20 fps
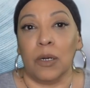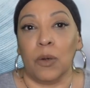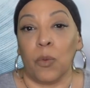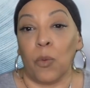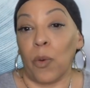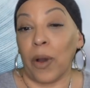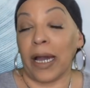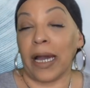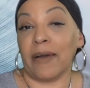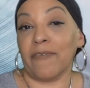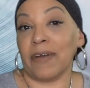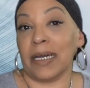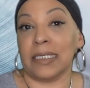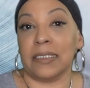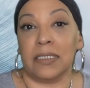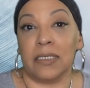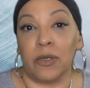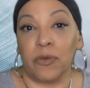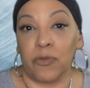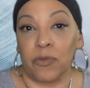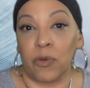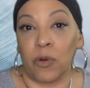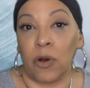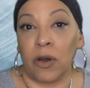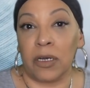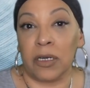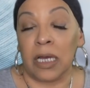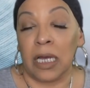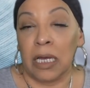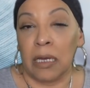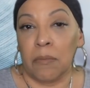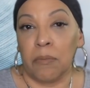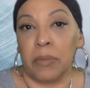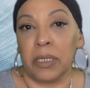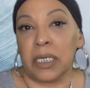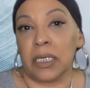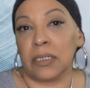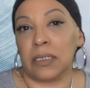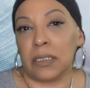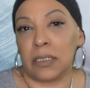What have I done wrong?
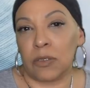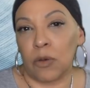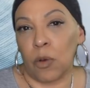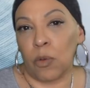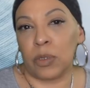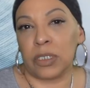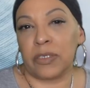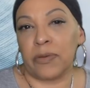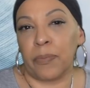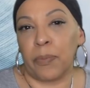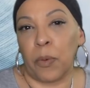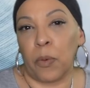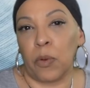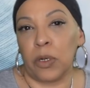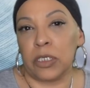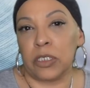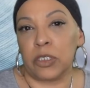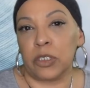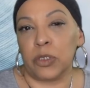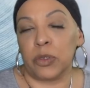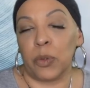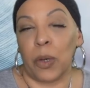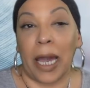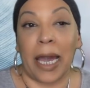Because it's always important to